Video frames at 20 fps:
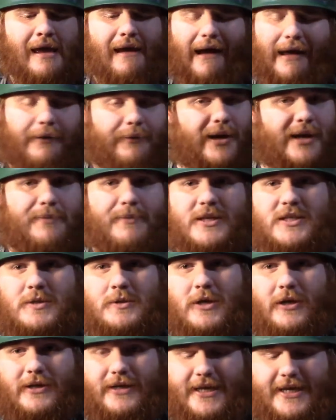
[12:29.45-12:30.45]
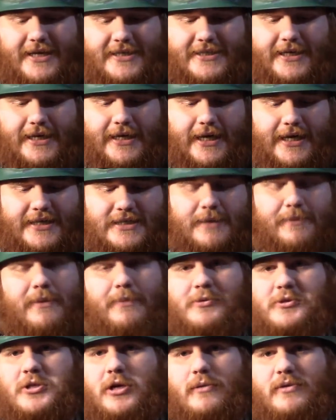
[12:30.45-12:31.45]
I'd recommend starting easy. Some
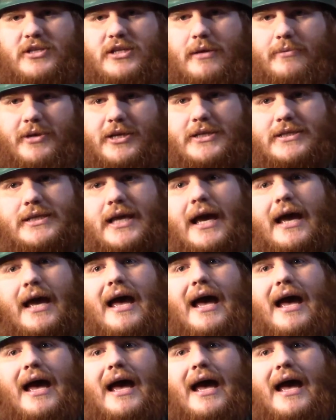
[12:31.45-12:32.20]
people start with chibis.